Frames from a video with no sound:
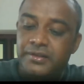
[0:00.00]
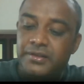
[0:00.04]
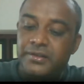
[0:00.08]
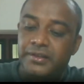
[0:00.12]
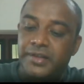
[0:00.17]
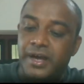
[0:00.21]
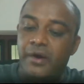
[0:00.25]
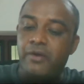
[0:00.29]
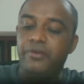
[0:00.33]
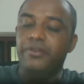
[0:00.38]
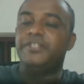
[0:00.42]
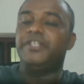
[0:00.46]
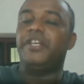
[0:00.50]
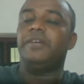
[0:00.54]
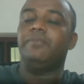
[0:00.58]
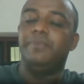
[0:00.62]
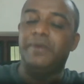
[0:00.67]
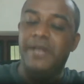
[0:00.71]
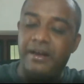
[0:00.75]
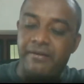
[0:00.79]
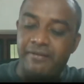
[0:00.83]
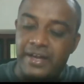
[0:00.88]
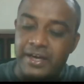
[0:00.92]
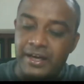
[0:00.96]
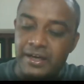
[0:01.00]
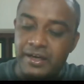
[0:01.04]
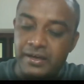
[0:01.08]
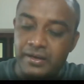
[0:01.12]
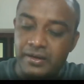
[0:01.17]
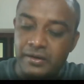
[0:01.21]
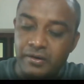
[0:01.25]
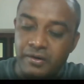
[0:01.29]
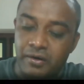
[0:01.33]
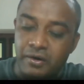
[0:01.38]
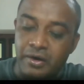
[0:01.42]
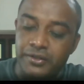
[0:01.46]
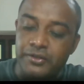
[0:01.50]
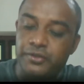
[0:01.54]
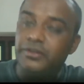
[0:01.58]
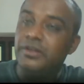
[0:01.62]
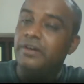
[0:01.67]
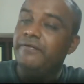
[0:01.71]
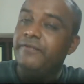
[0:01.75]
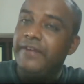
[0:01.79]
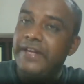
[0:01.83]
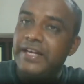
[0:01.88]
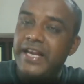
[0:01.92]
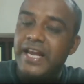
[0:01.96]
township level or to
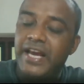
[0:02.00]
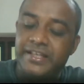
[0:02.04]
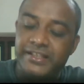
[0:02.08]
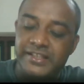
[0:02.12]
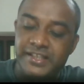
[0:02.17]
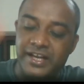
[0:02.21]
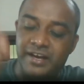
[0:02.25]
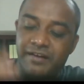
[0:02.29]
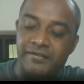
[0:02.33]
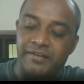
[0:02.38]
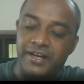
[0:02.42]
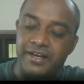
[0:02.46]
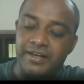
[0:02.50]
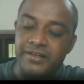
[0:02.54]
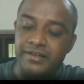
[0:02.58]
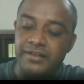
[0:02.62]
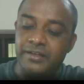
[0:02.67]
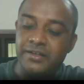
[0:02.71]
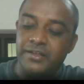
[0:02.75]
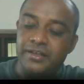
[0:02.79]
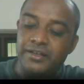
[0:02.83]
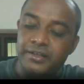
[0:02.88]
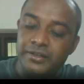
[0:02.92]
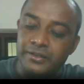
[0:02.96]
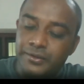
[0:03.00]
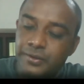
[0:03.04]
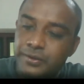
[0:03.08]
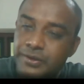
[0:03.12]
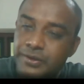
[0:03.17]
the village level, to